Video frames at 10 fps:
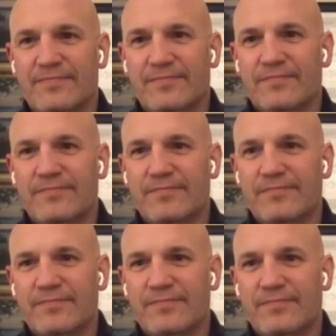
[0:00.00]

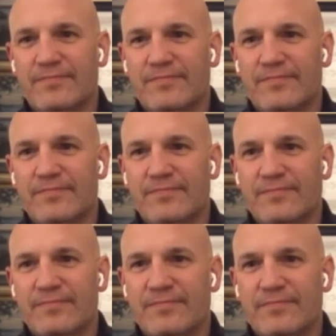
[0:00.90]

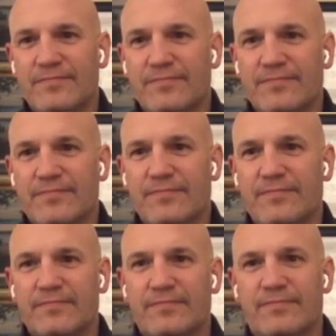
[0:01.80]

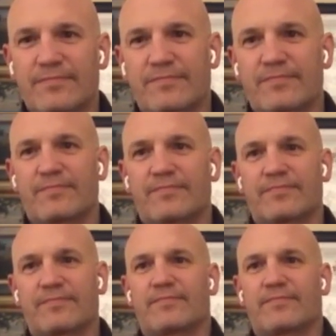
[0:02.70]
(silent)